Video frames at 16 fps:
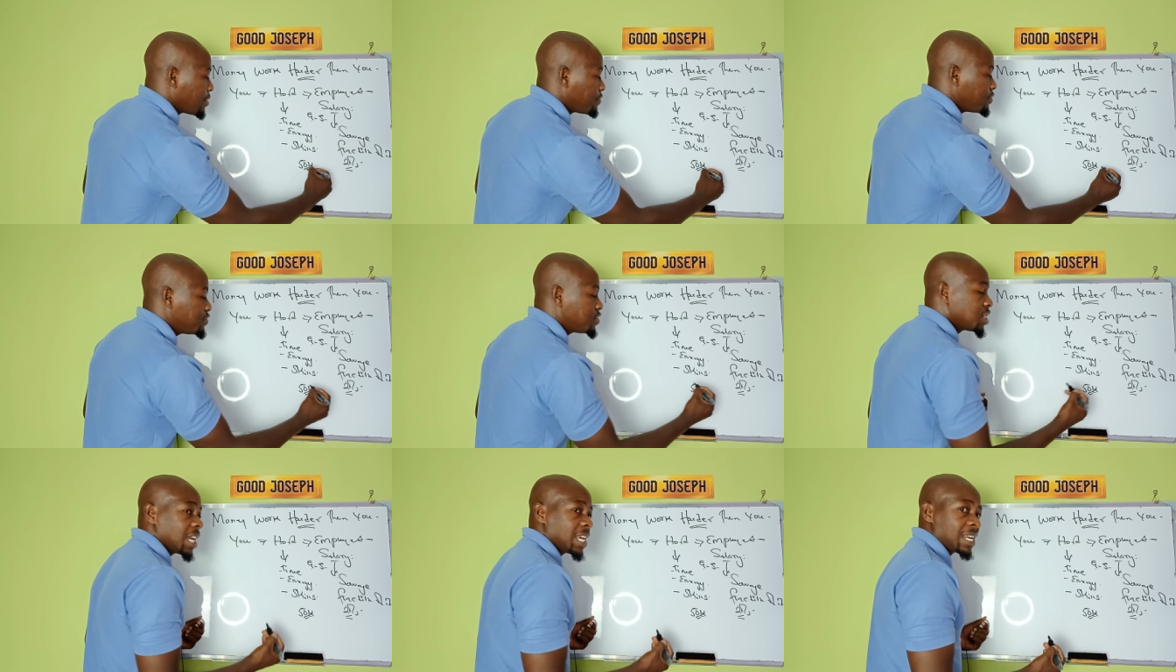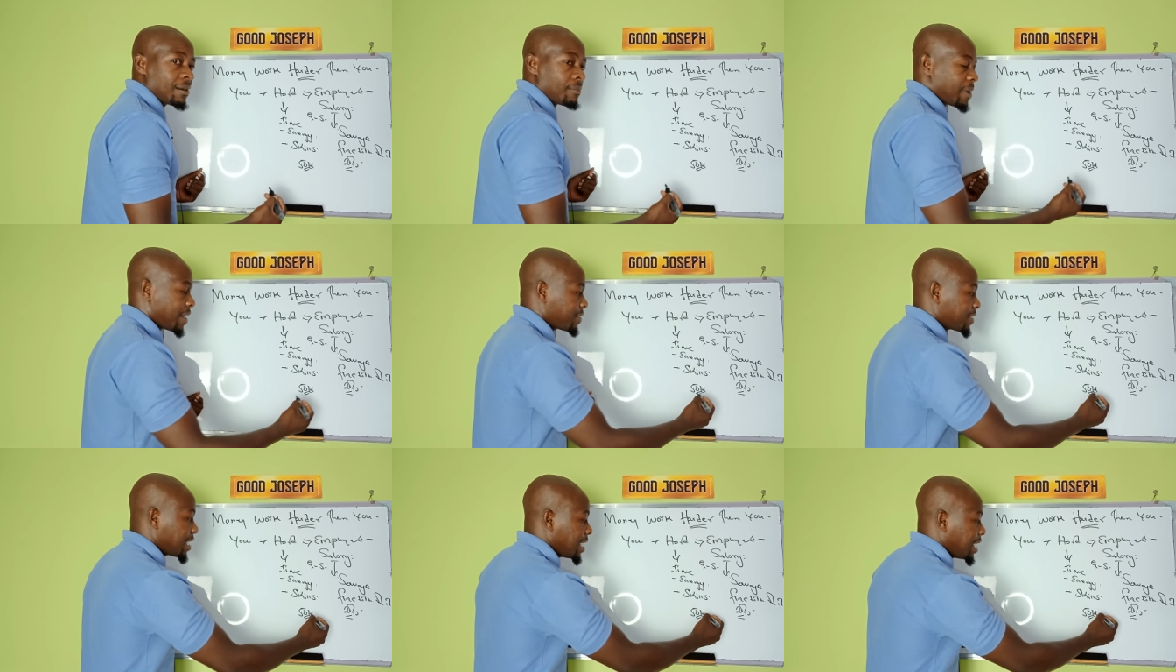50K in a
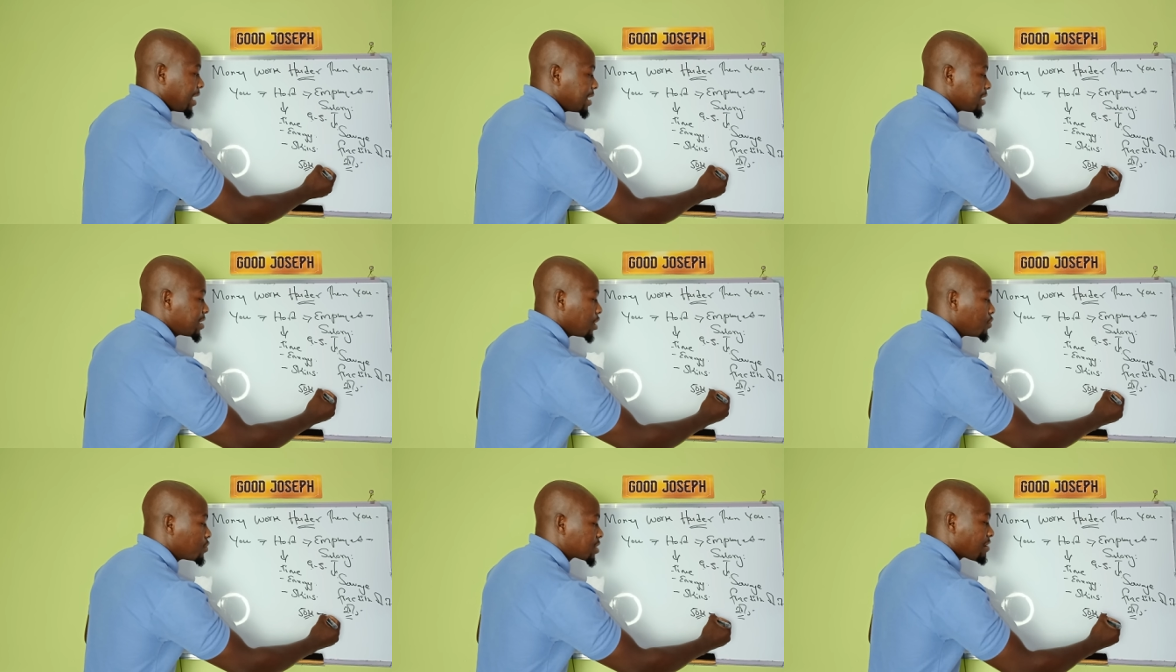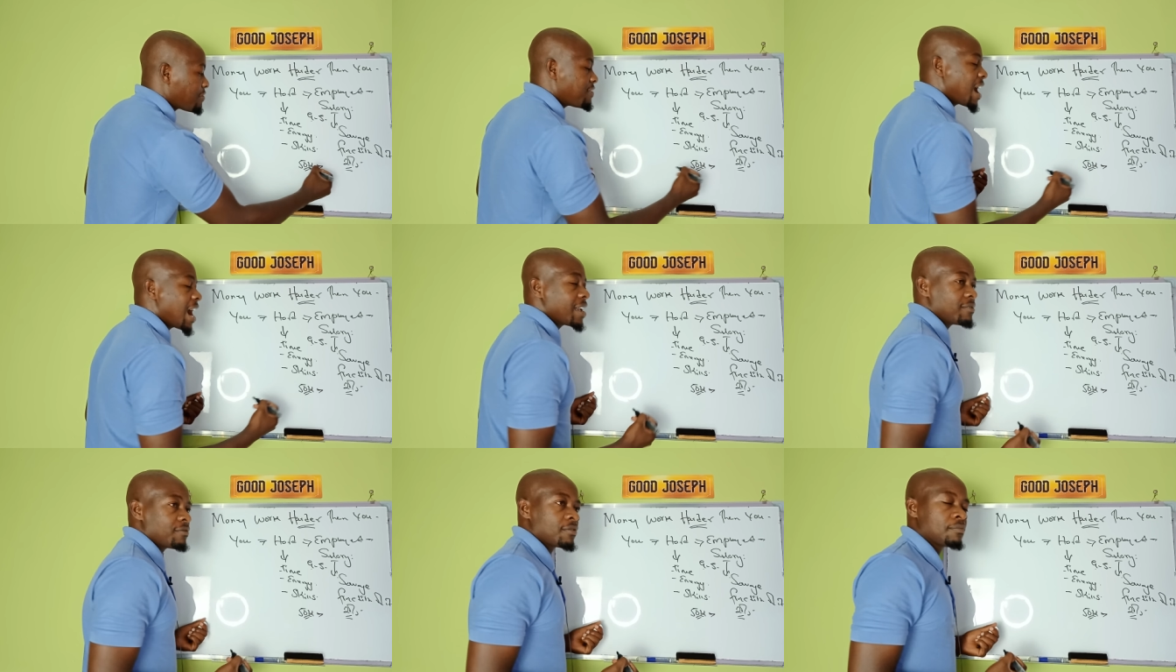month, let's say you
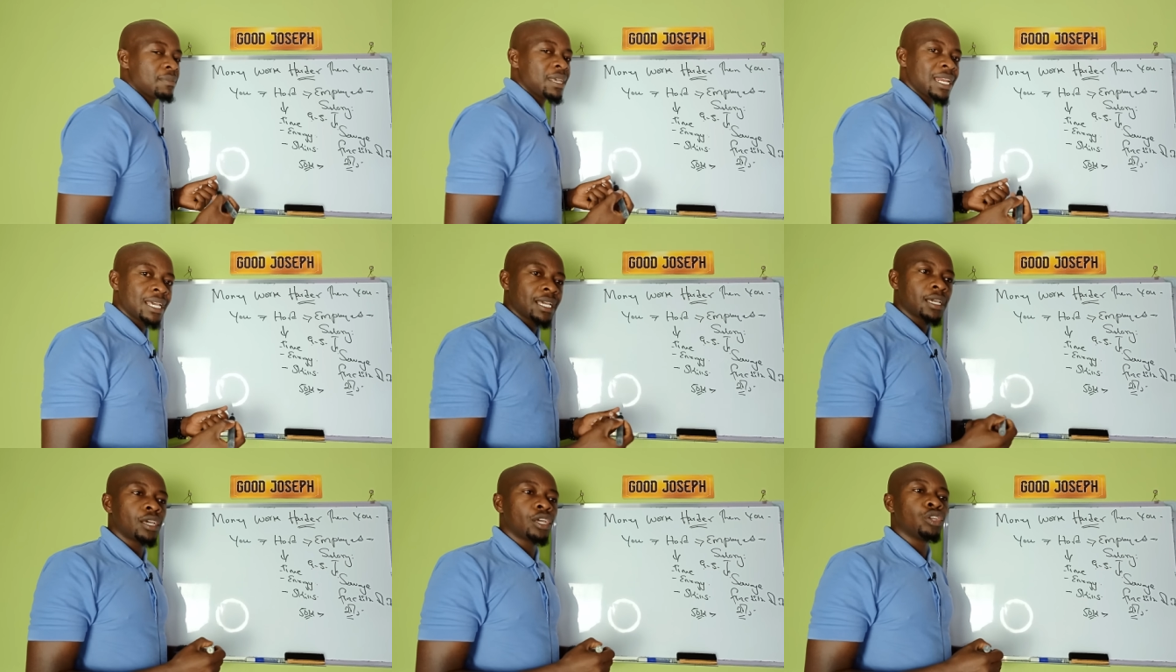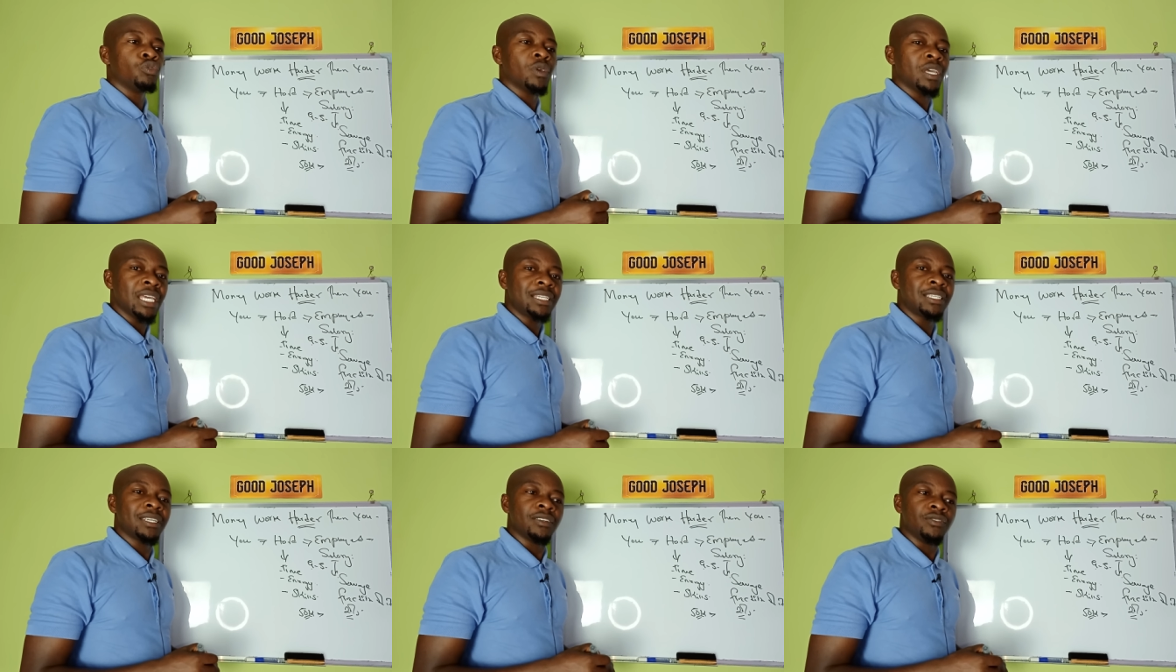survive, meaning you
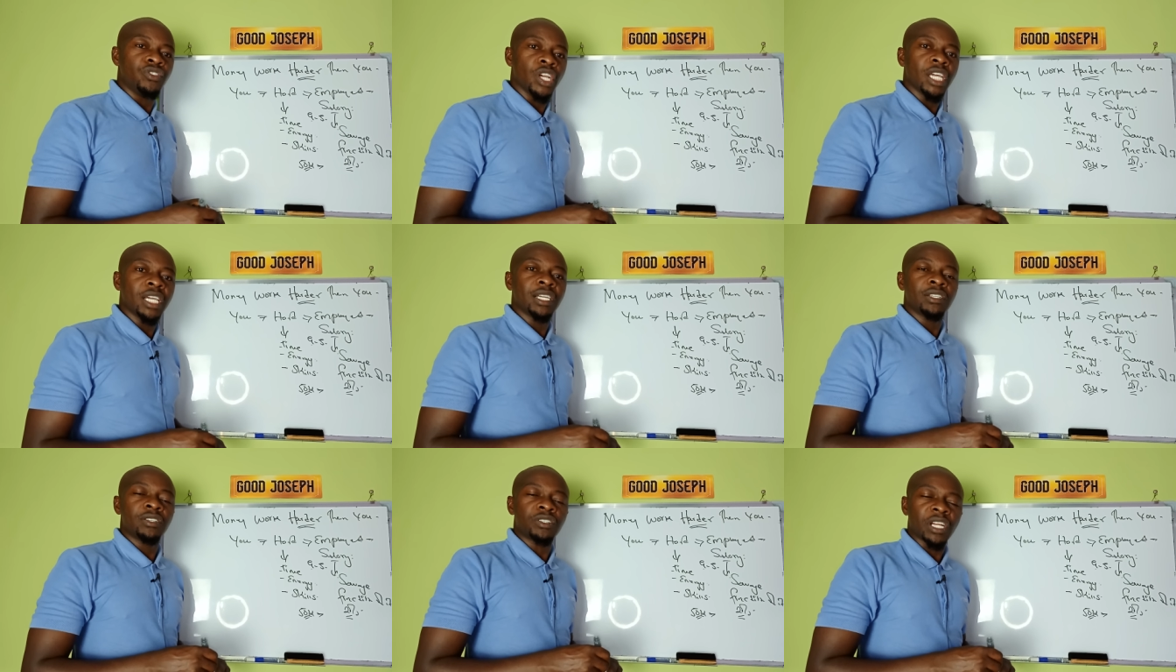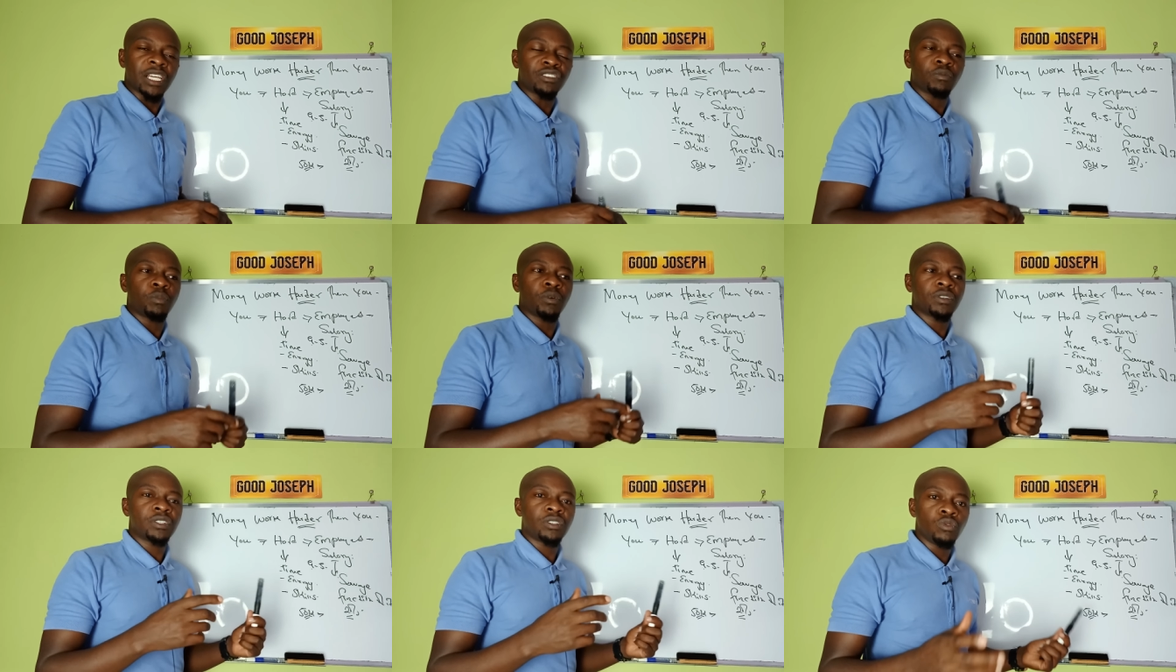eat, drink,
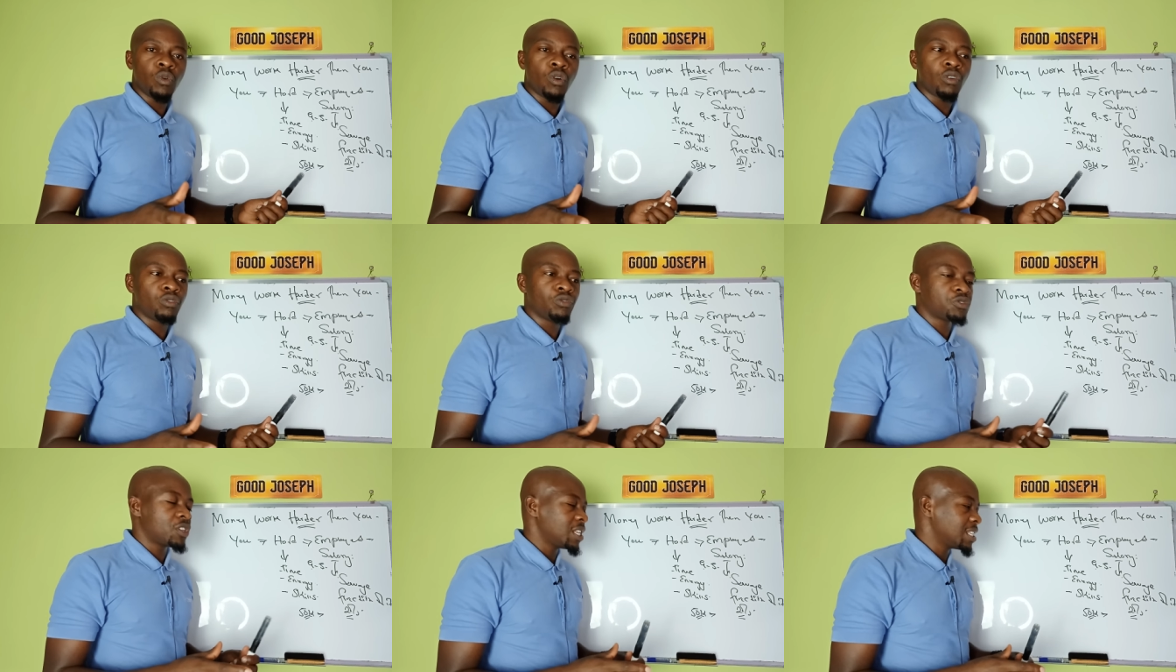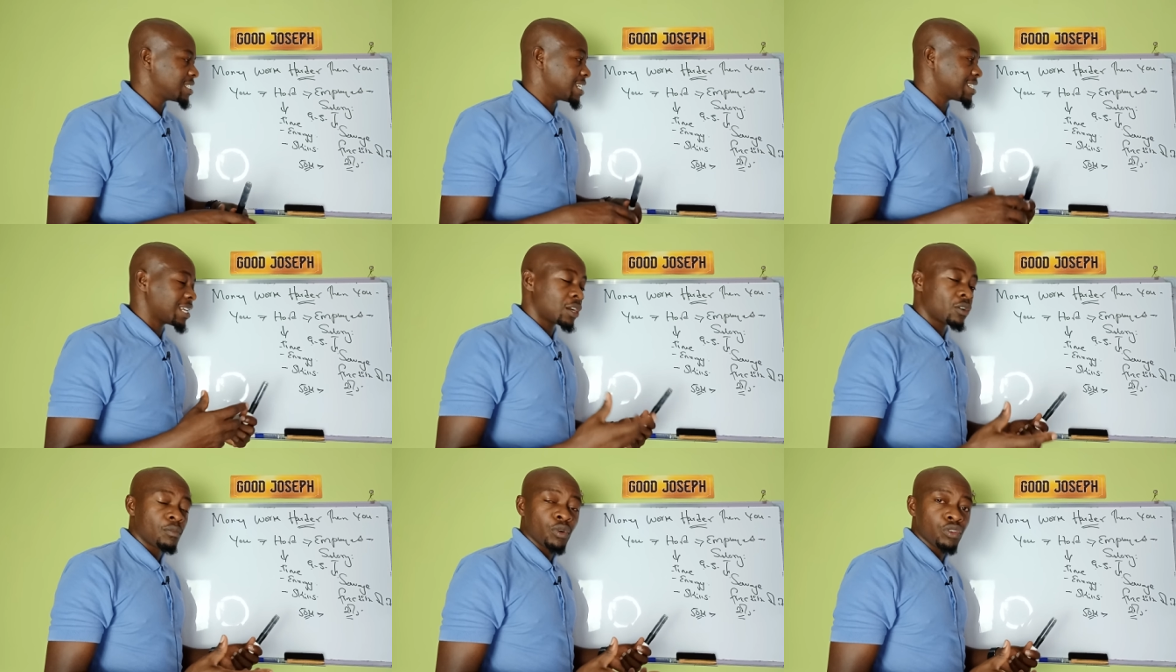transport, do all those things as
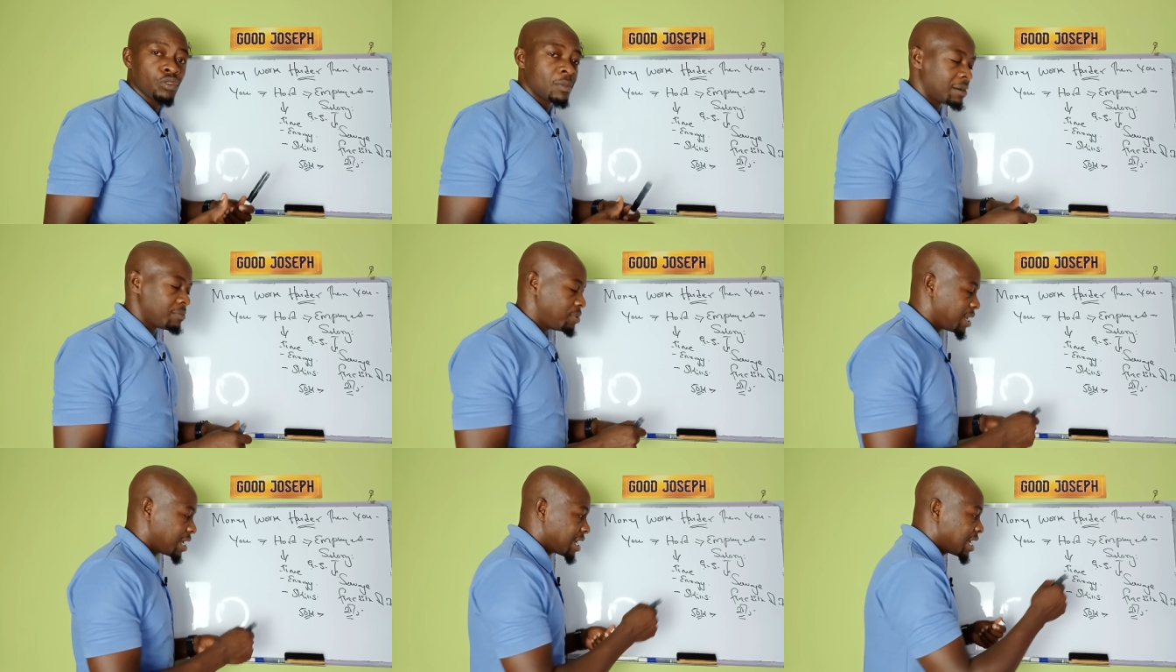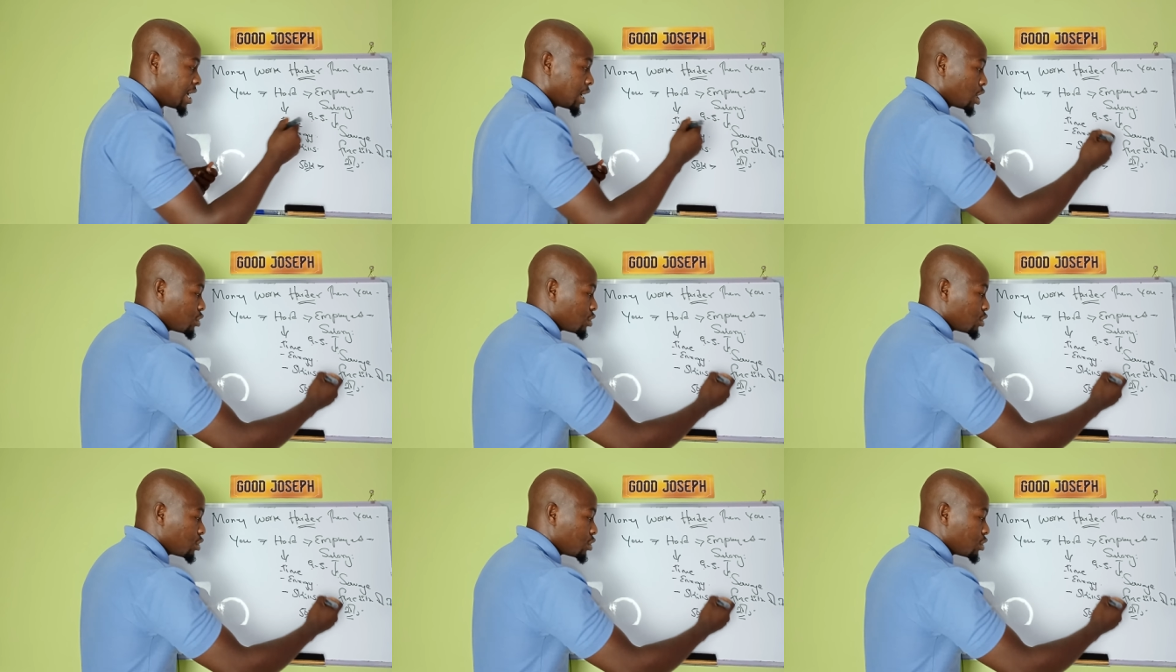a normal human being,